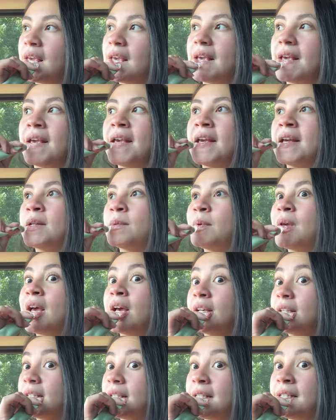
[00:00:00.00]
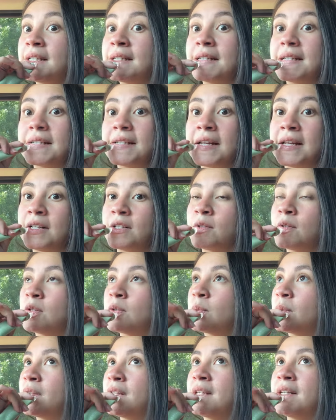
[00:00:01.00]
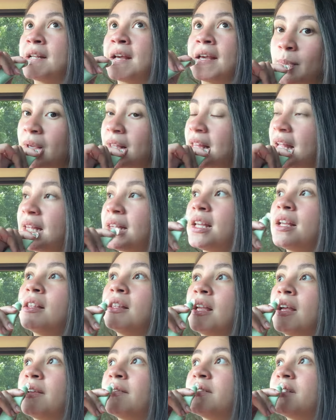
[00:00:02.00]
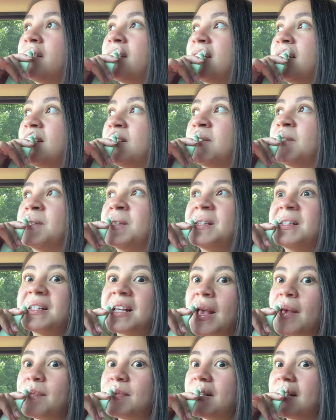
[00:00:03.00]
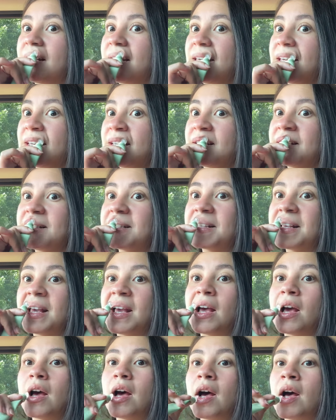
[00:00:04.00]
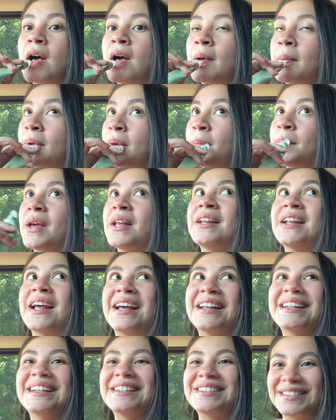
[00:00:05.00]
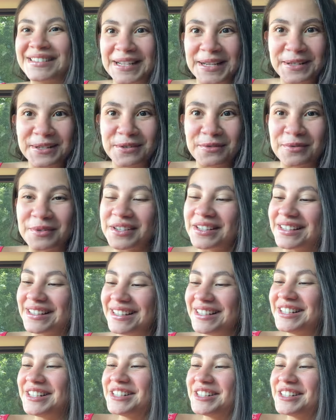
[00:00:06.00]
and we actually did it today so it was really nice my dada loves to do these types of things um, and my nana doesn't really